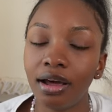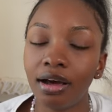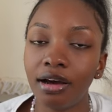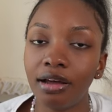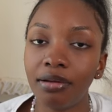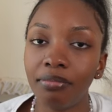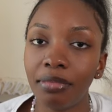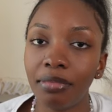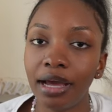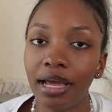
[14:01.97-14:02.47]

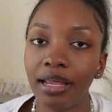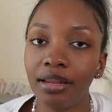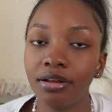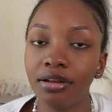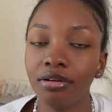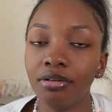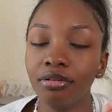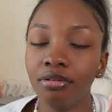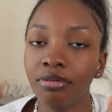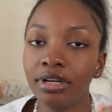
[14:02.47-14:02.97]
on my
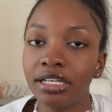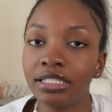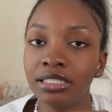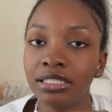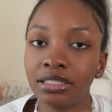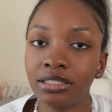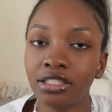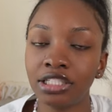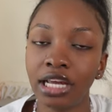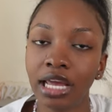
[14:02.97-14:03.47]
little
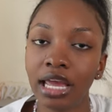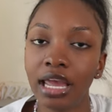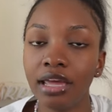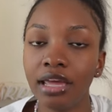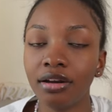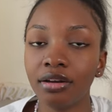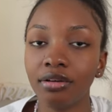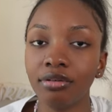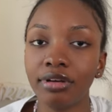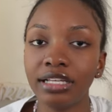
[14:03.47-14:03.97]
wrist
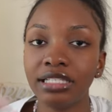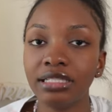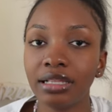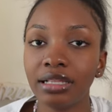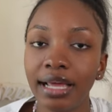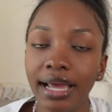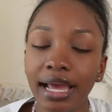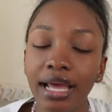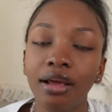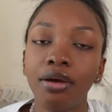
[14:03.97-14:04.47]
chain or
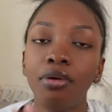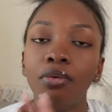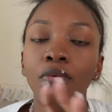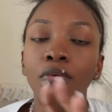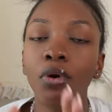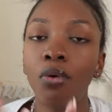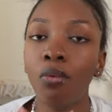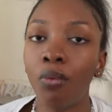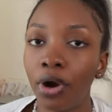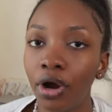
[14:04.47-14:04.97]
wristlet
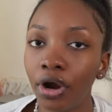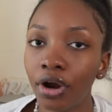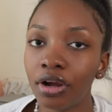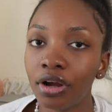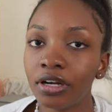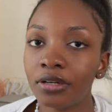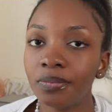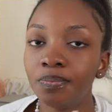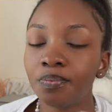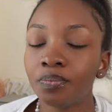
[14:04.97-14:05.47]
will work